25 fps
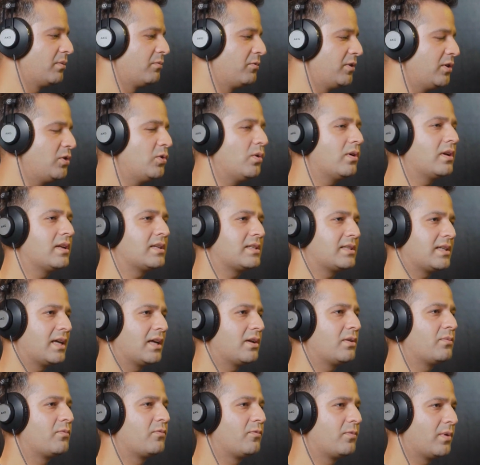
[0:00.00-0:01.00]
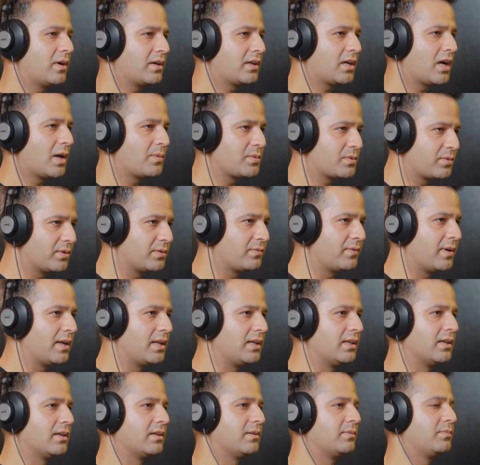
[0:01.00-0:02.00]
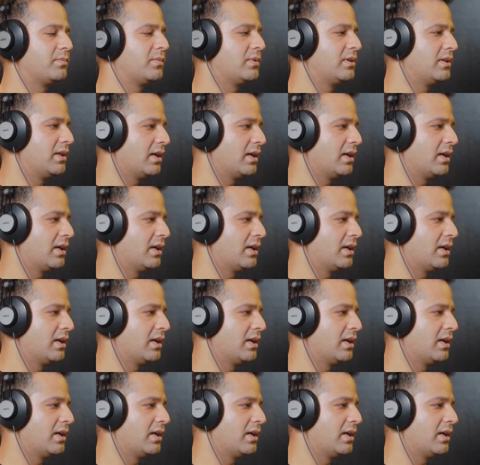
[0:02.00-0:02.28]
we do understand what comes with failure.